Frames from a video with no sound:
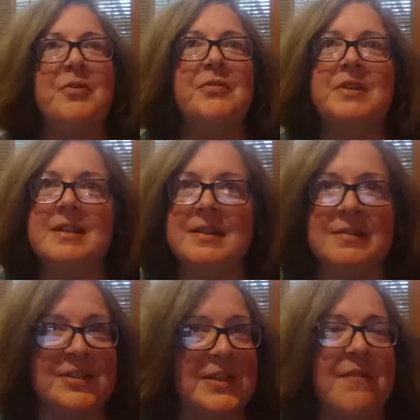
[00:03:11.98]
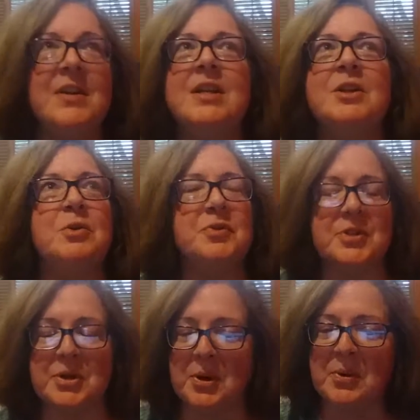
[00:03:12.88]
50, 70 years
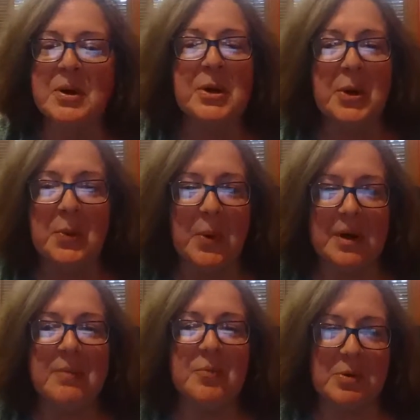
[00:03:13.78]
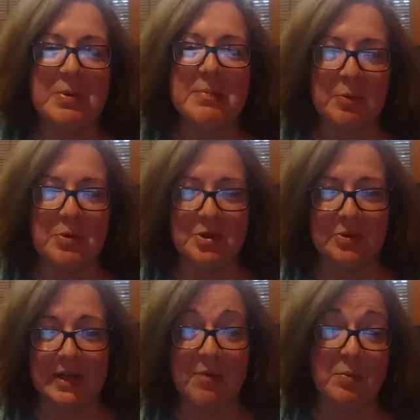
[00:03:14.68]
ago, what people would do,
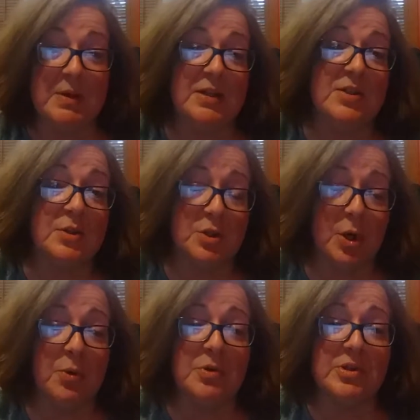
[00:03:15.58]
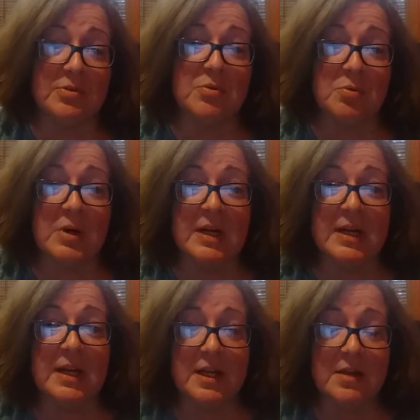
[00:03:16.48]
and that would be to go to
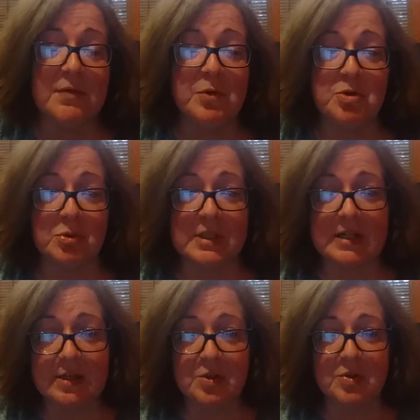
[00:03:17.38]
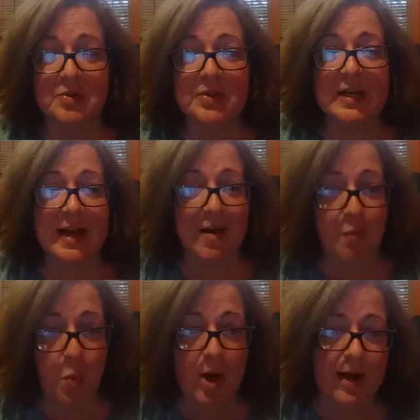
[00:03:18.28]
individual teachers and have
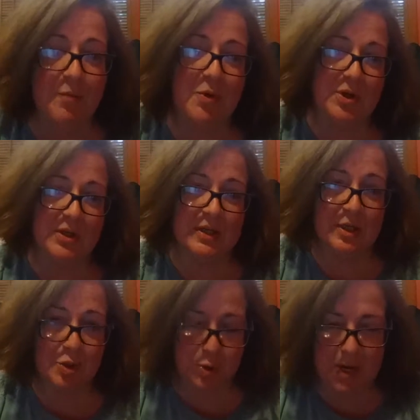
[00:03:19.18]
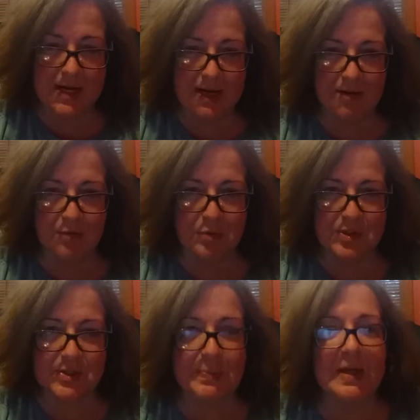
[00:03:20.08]
one-on-one training
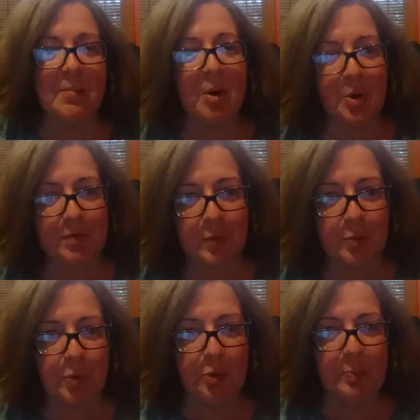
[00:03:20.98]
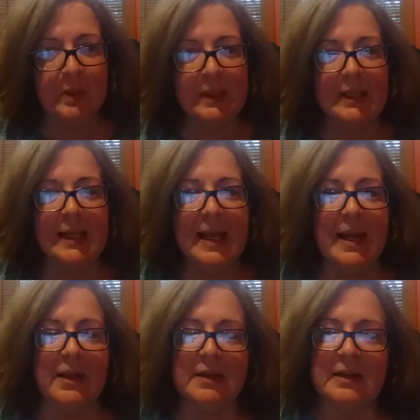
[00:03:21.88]
versus being part of a group
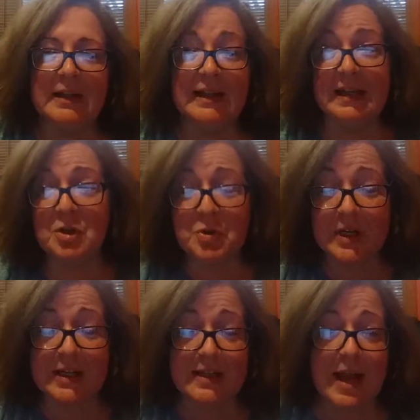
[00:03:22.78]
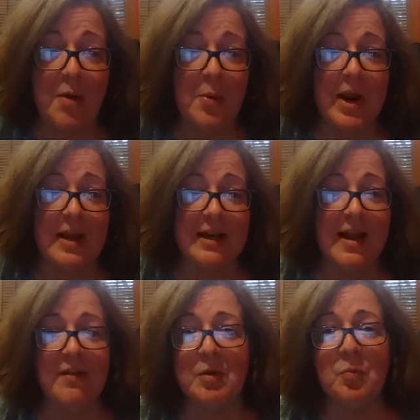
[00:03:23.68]
and getting training that way and
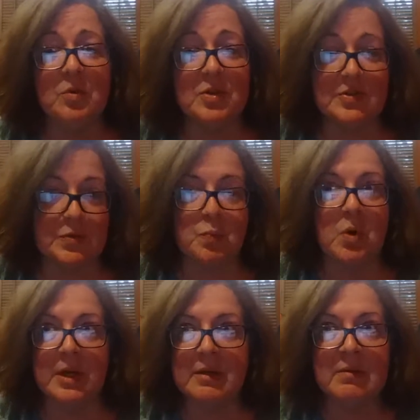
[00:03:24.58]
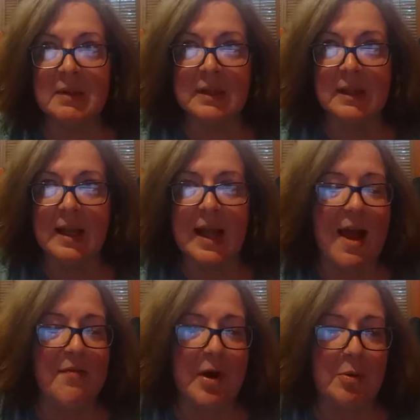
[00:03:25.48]
having just one
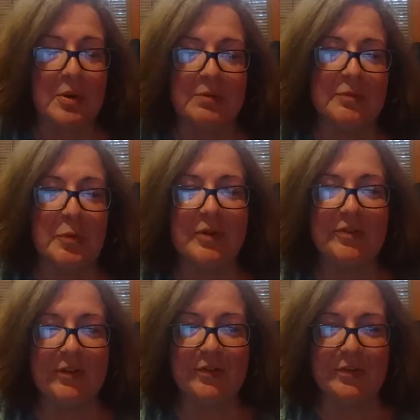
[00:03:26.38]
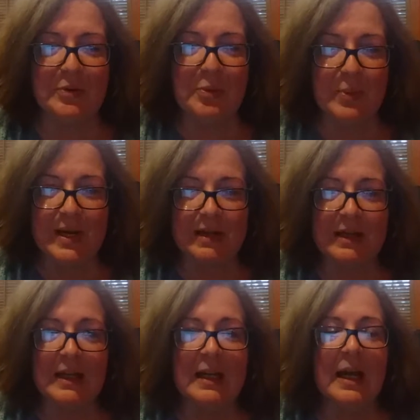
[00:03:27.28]
half-hour voice lesson a
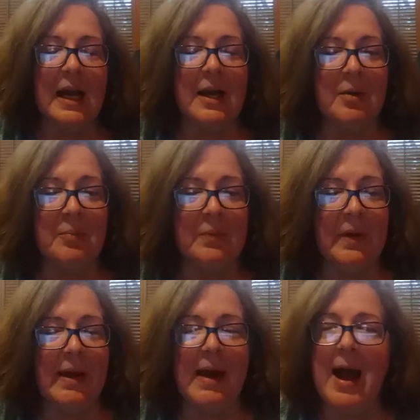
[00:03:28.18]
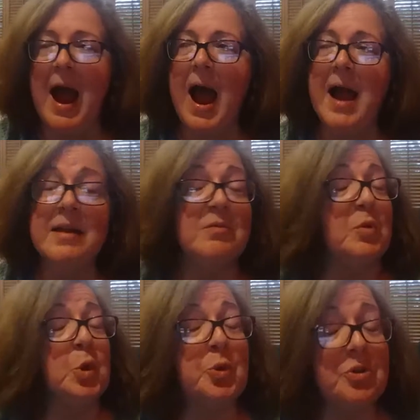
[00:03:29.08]
week. I
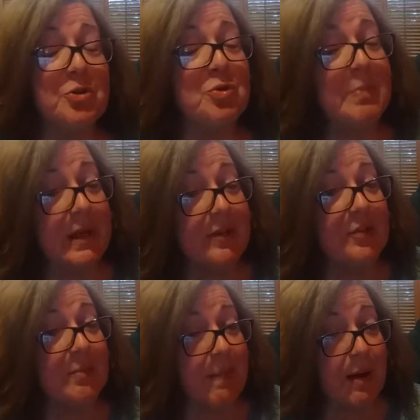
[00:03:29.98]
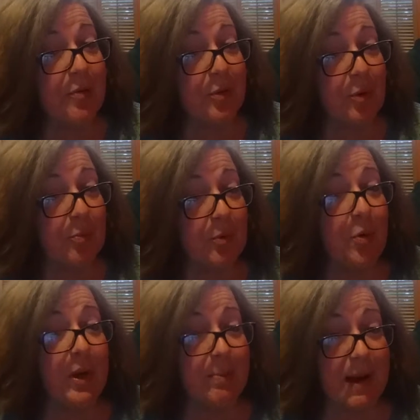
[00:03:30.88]
learned a tremendous amount, though,
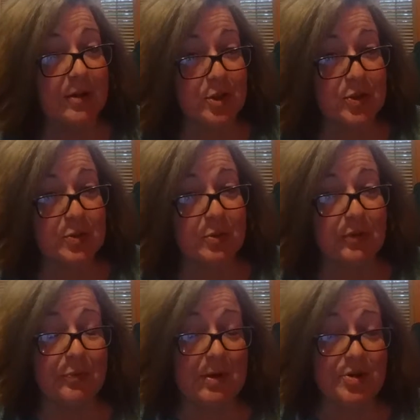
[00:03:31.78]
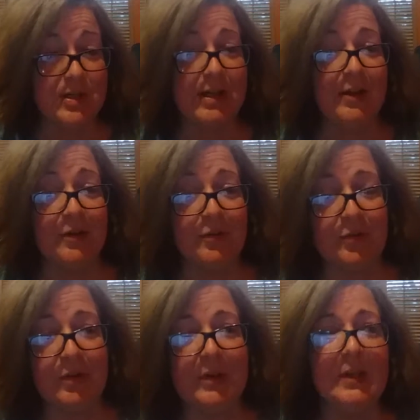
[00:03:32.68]
going back to school, especially
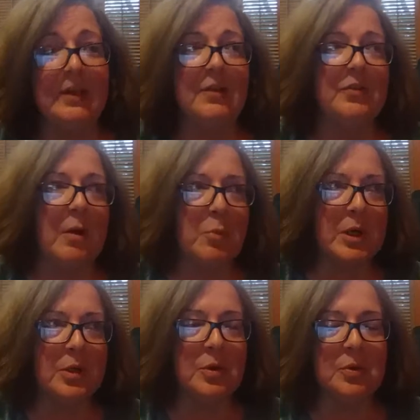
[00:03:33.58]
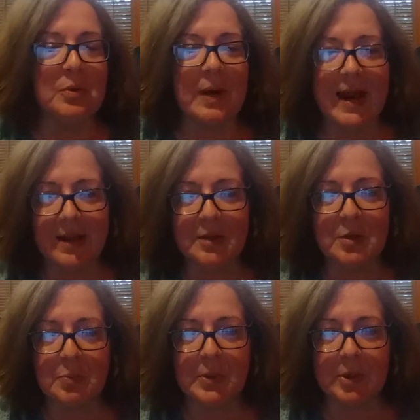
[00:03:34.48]
as someone who had the
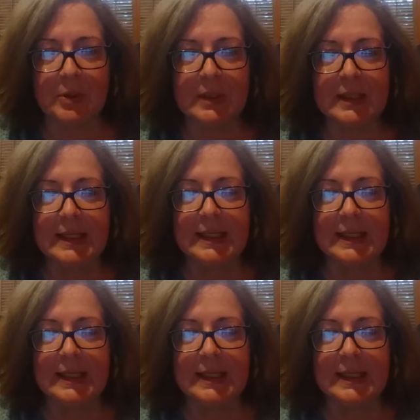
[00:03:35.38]
career.